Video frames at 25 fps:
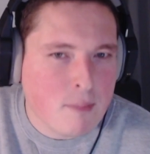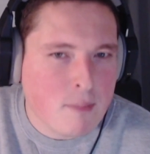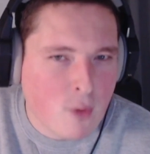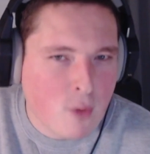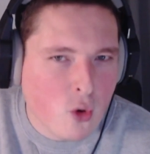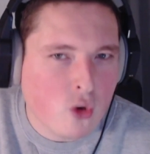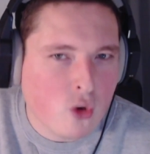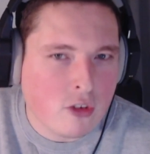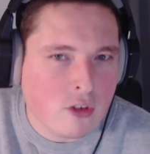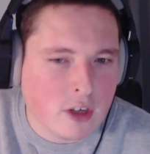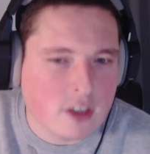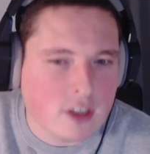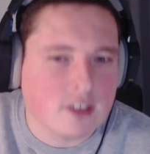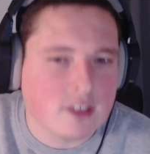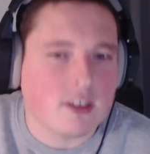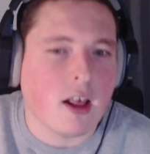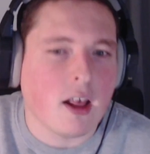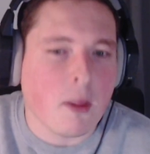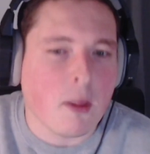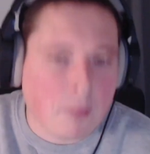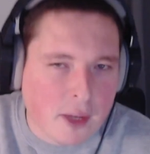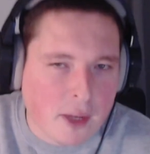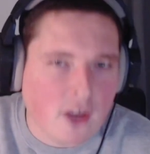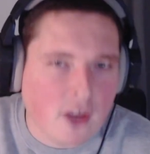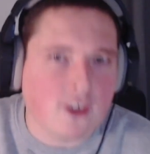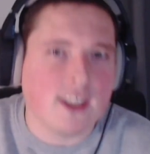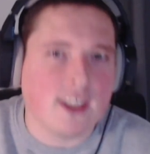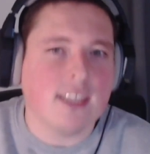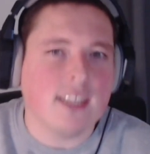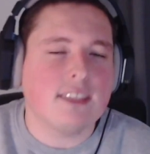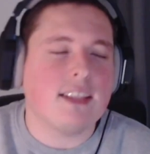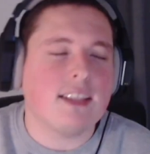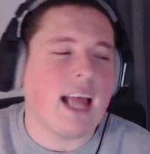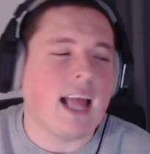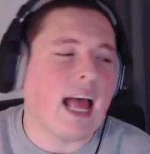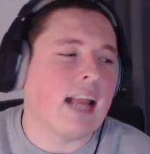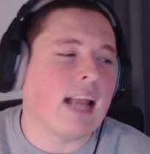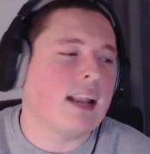more us, I'll be
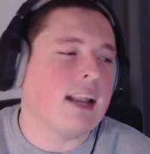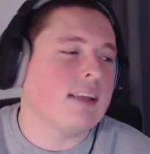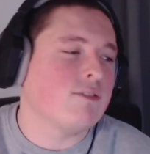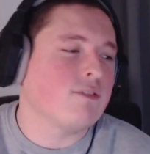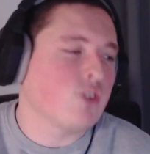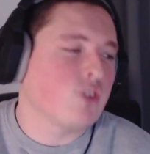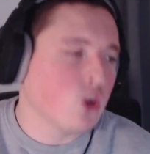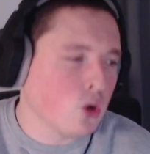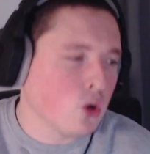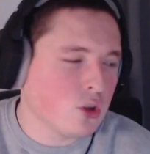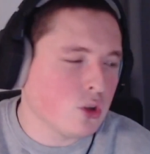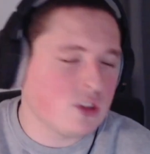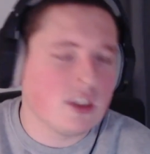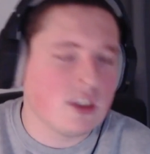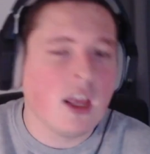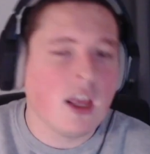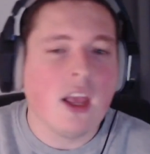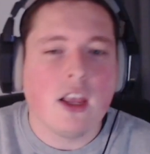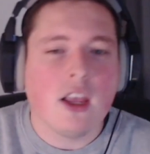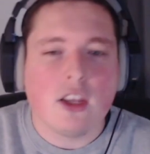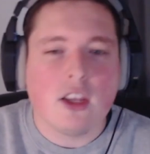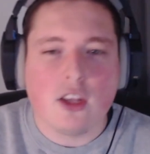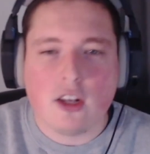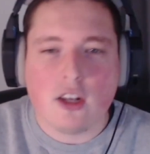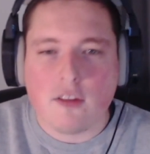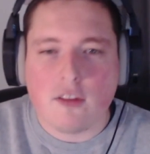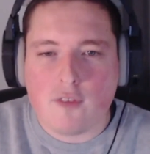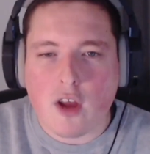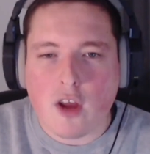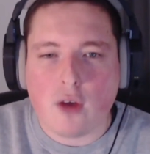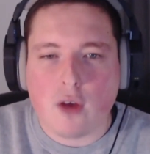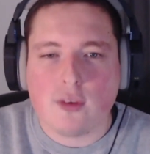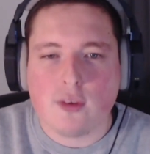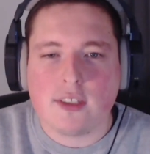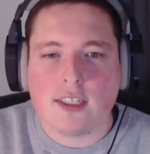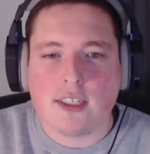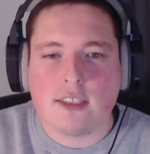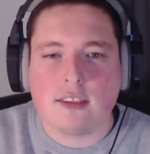honest. And of course, you'll have
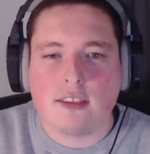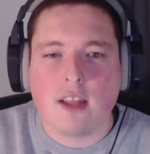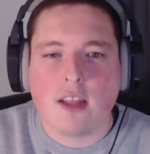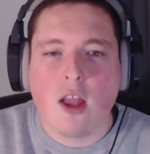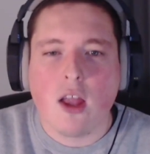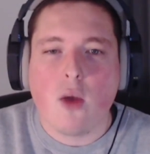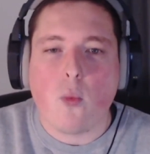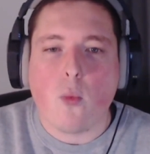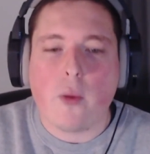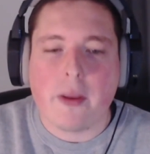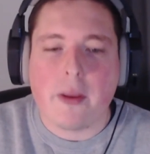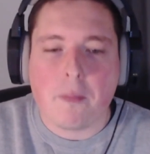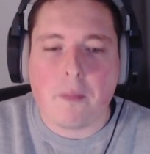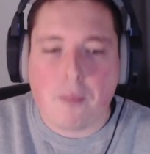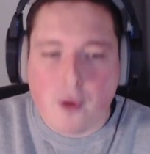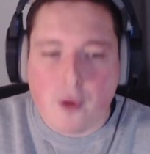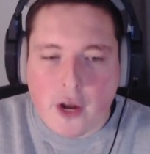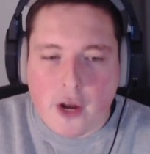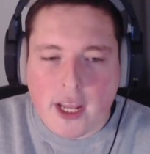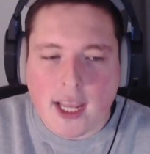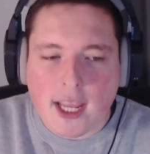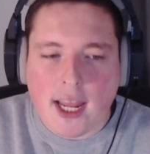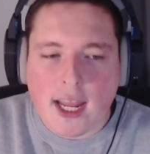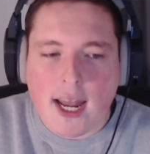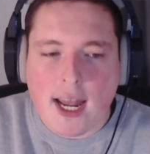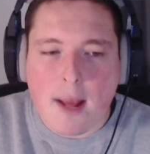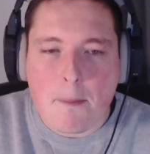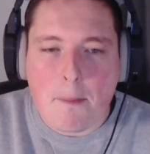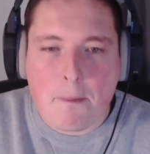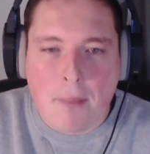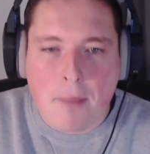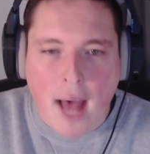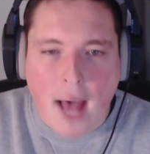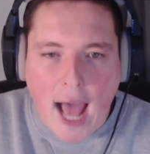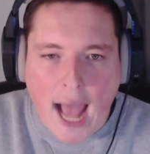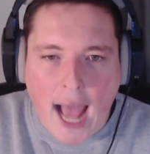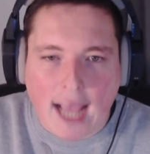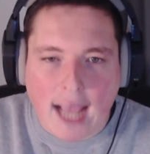noticed we're bringing it
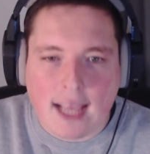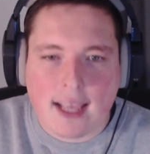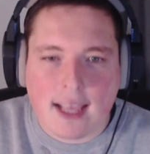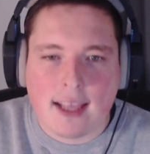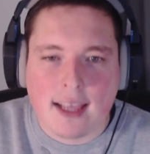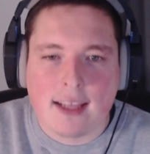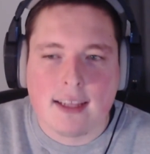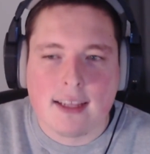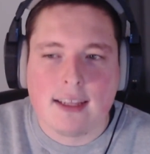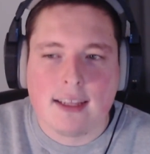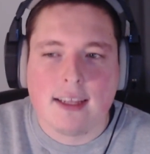back.